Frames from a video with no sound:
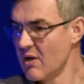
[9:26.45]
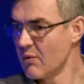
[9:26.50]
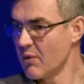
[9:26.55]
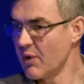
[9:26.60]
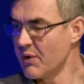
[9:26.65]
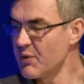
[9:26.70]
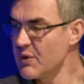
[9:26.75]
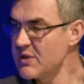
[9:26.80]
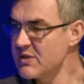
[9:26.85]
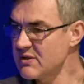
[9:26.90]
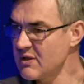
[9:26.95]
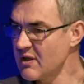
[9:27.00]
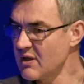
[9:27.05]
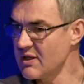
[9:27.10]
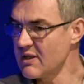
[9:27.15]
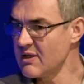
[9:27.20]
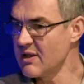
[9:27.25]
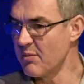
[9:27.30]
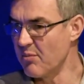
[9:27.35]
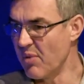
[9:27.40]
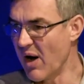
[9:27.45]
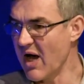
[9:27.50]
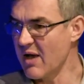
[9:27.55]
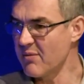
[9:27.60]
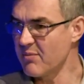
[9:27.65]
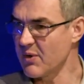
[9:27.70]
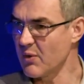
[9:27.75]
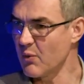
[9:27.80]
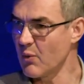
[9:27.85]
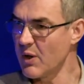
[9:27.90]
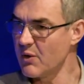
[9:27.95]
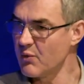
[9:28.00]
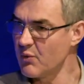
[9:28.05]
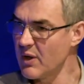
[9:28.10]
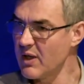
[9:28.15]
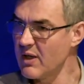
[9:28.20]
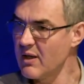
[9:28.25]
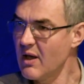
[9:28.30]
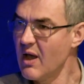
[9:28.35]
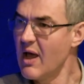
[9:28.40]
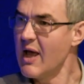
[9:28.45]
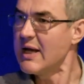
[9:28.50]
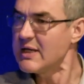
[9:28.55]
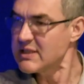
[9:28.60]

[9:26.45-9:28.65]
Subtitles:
When we study the Bible, when we